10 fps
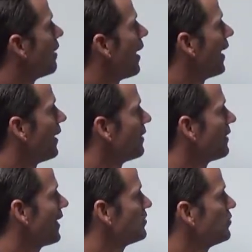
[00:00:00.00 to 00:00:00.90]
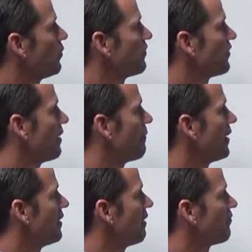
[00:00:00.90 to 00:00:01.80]
And that should, once again, be
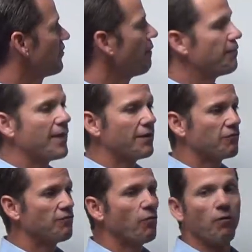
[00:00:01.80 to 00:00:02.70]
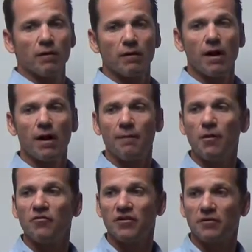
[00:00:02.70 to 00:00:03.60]
enough subnets for
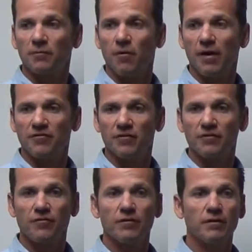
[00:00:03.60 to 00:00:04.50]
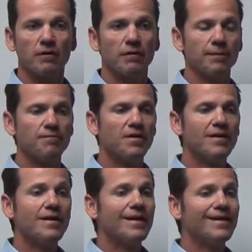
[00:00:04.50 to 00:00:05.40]
most enterprises.
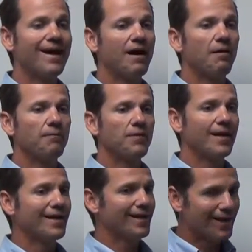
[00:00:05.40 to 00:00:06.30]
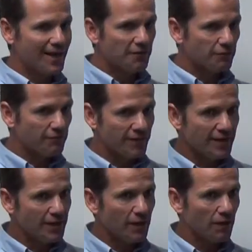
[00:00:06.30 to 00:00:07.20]
Now, in a later
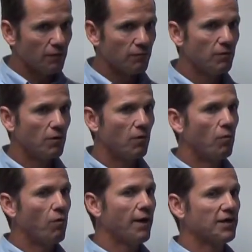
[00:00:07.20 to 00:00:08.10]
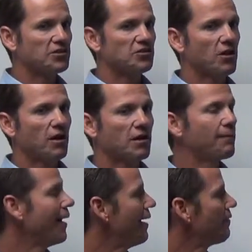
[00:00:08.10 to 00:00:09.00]
video, we'll actually talk
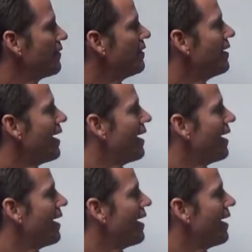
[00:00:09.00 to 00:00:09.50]
about